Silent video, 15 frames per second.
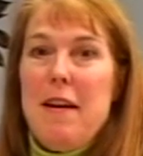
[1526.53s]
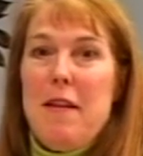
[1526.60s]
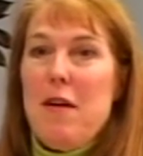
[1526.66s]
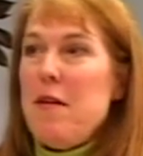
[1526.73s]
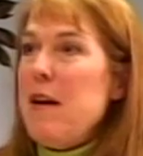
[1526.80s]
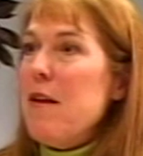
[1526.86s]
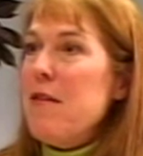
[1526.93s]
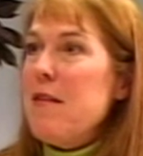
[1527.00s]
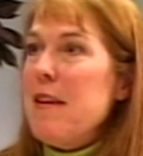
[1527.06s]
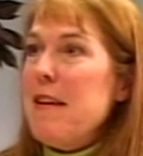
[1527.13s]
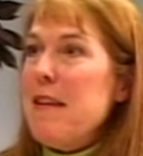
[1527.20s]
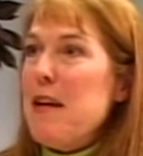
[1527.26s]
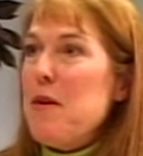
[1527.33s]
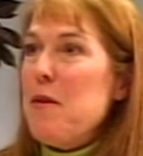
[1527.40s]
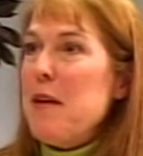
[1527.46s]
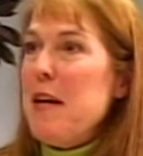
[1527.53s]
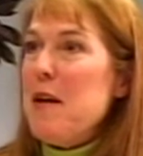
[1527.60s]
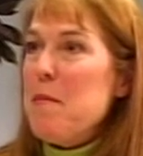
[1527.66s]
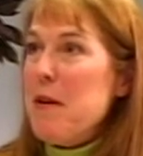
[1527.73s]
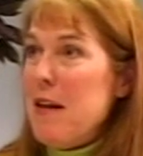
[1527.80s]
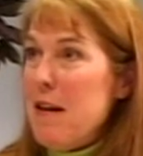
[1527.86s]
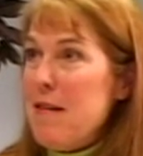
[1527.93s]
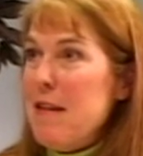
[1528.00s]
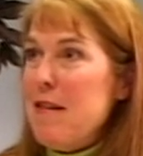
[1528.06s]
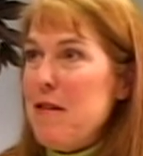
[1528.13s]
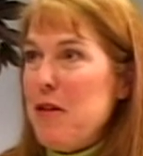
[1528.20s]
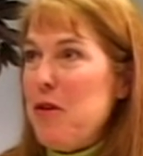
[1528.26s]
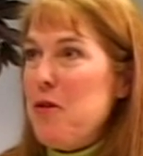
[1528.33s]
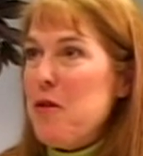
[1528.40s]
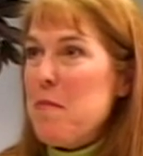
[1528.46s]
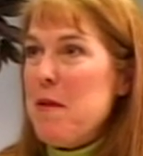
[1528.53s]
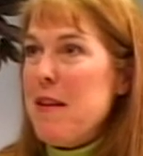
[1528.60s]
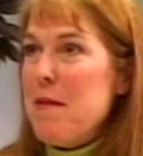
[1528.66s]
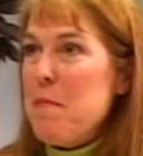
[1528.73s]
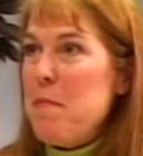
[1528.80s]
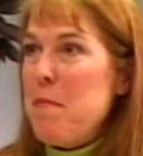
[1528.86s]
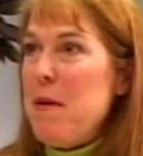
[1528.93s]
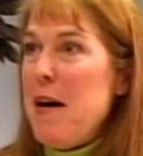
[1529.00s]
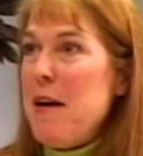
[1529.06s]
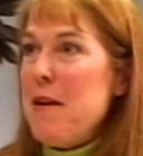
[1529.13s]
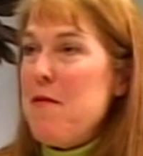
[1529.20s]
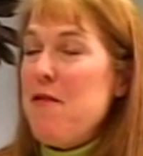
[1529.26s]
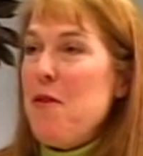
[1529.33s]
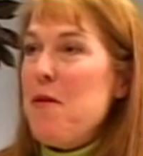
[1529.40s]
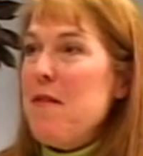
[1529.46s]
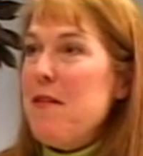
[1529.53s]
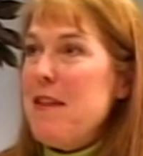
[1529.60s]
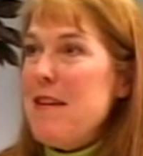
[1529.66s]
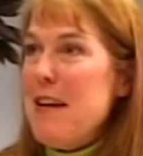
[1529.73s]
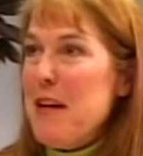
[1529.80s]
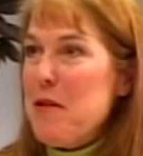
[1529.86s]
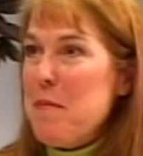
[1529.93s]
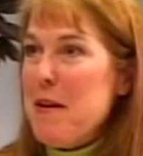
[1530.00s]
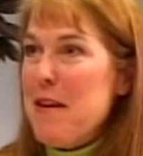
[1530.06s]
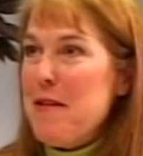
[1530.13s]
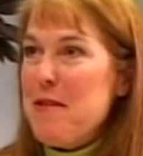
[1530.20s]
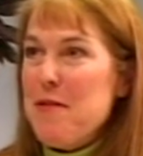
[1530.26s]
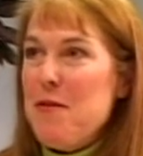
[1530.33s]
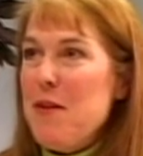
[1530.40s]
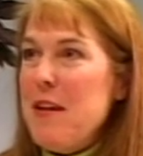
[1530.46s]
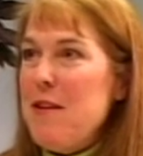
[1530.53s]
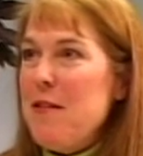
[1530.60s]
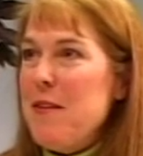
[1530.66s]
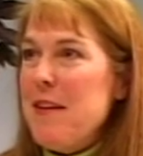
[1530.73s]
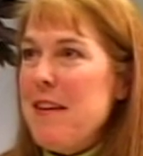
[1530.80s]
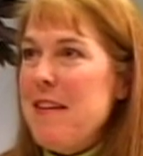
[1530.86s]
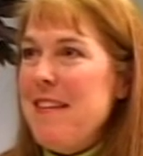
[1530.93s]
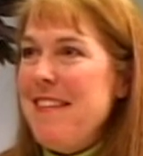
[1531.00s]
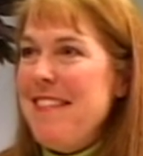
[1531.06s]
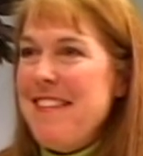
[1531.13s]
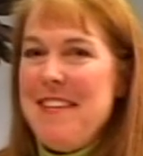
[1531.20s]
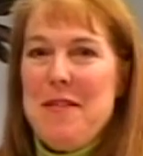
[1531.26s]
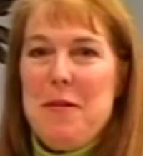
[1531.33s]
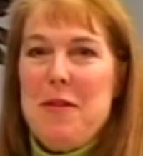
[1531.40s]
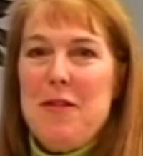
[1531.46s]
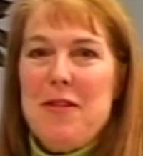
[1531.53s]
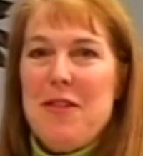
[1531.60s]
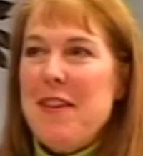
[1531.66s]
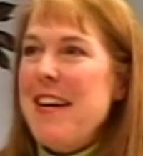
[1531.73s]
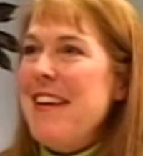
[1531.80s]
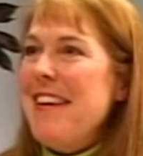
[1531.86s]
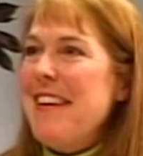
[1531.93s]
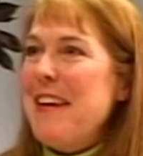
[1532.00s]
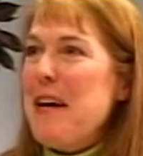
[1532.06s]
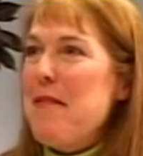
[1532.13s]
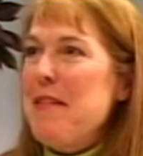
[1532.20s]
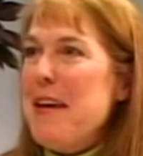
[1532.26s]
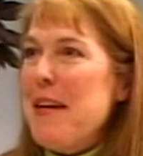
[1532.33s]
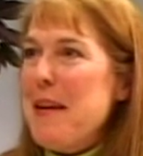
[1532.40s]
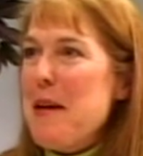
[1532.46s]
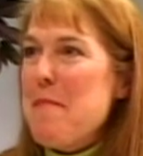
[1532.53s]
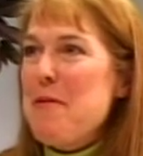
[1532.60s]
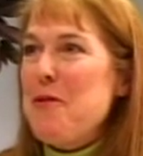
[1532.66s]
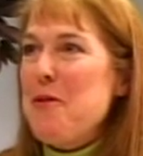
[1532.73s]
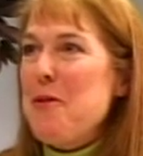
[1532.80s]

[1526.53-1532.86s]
They're now saying they don't care because it's secured by the bond vote of the taxpayers of Waitsfield, which is great. Caveat emptor